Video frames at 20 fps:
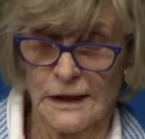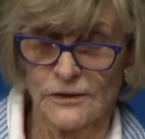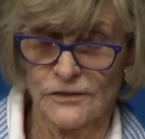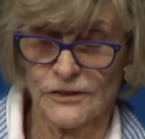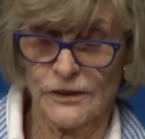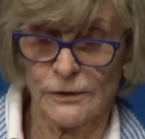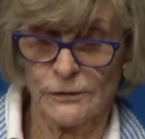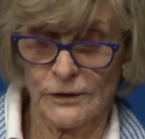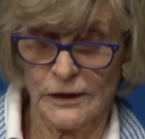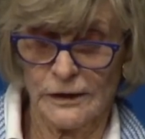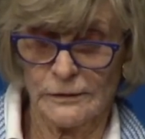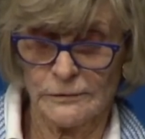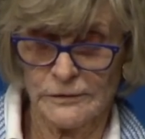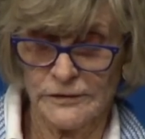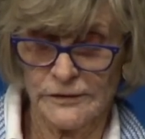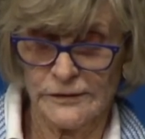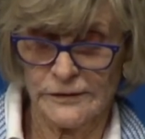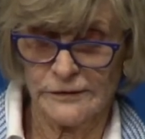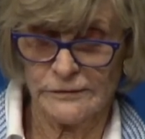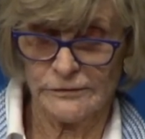So it
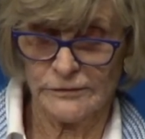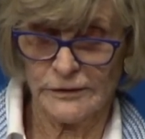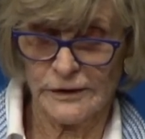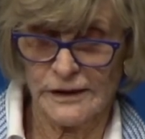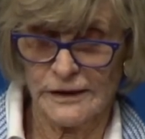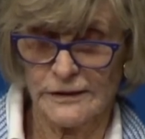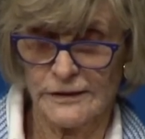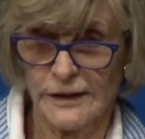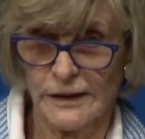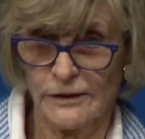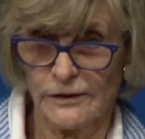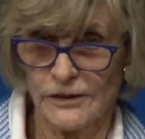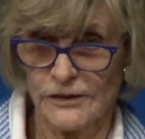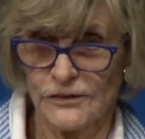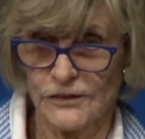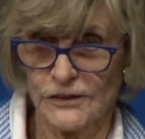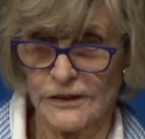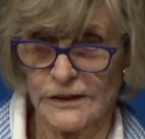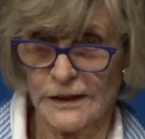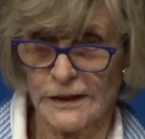was very
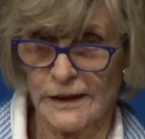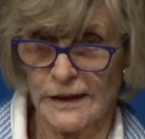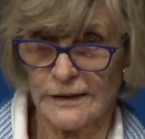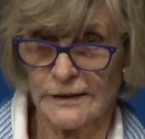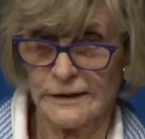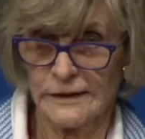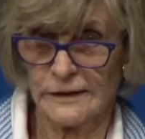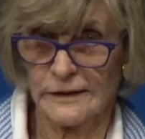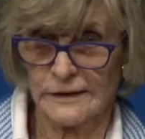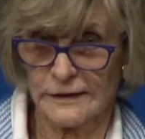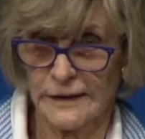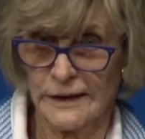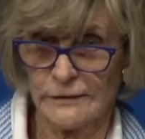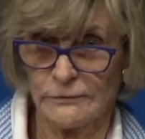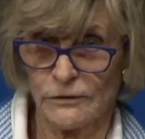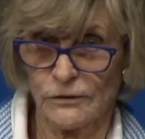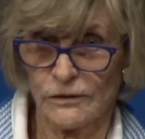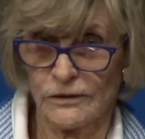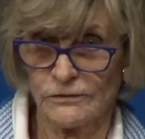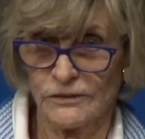encouraging, and I think it
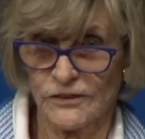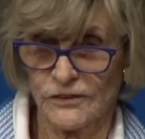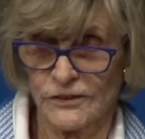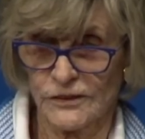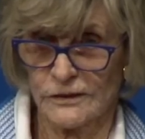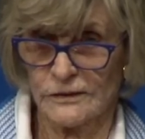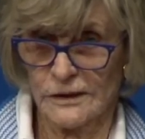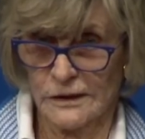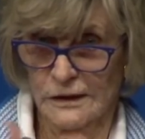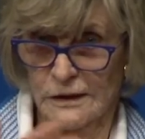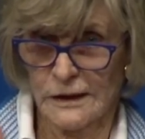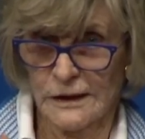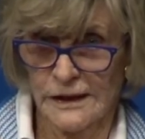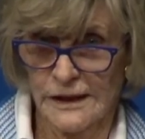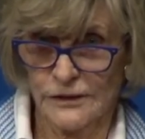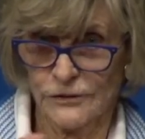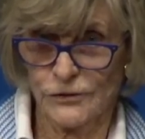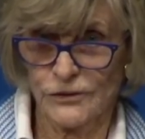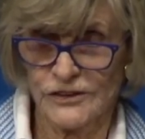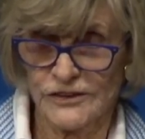gave all of us an
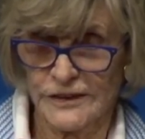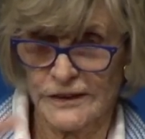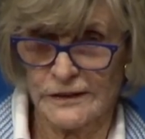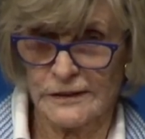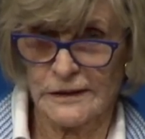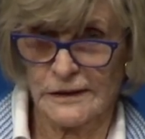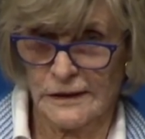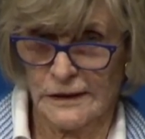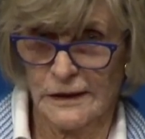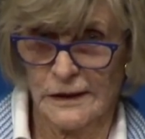interest in